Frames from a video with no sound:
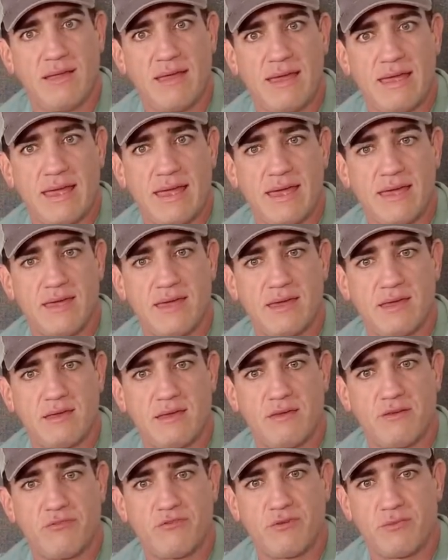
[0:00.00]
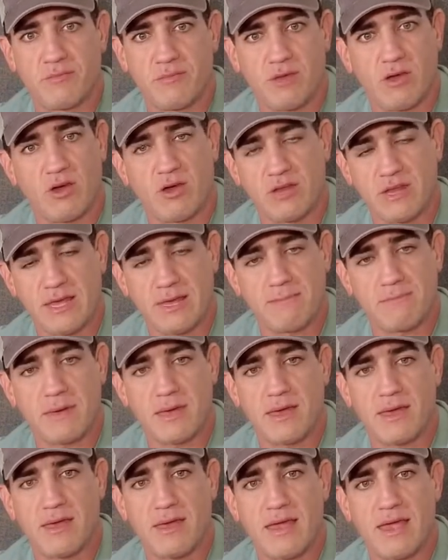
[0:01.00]
and from on
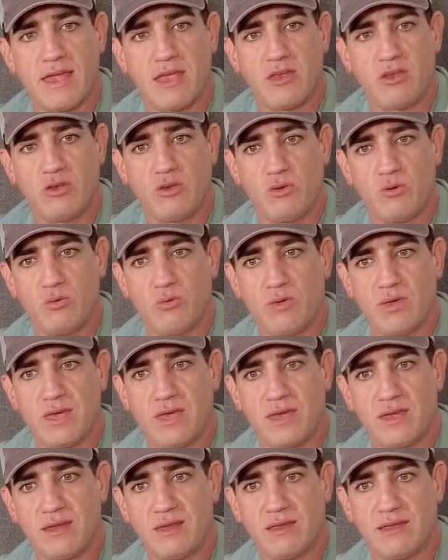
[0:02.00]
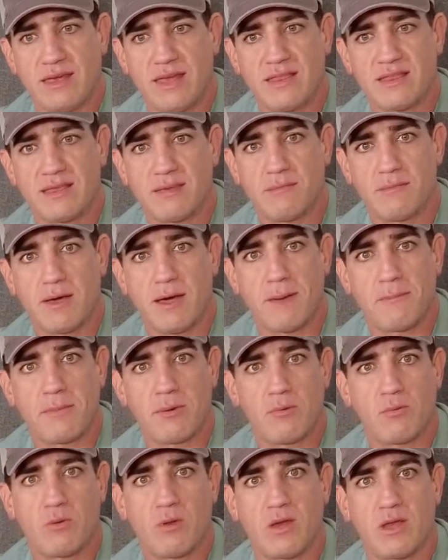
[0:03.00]
eBay, and you can get them up
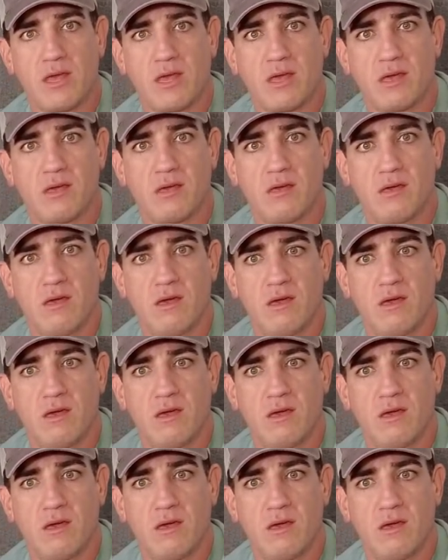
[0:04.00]
and running